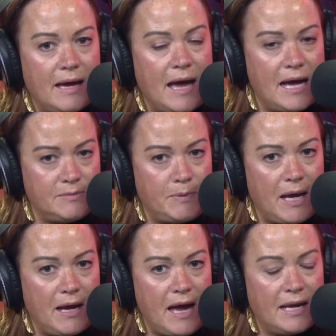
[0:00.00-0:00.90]

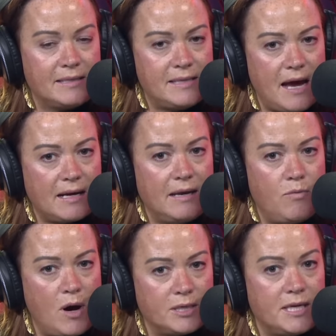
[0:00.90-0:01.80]
Hezbollah and exactly what